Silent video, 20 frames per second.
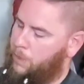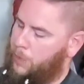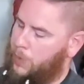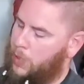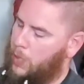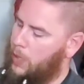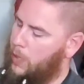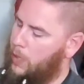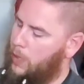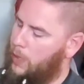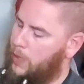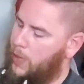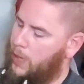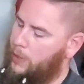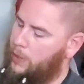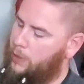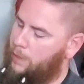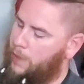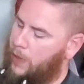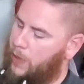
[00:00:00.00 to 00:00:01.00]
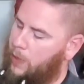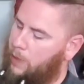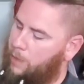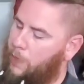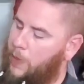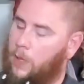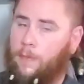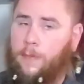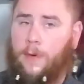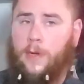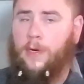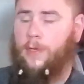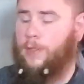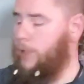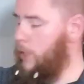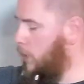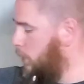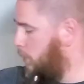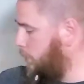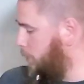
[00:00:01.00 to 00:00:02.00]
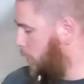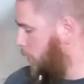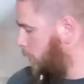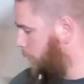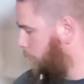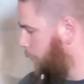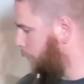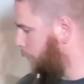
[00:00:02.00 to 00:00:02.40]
Got a Nature Valley peanut butter and chocolate bar.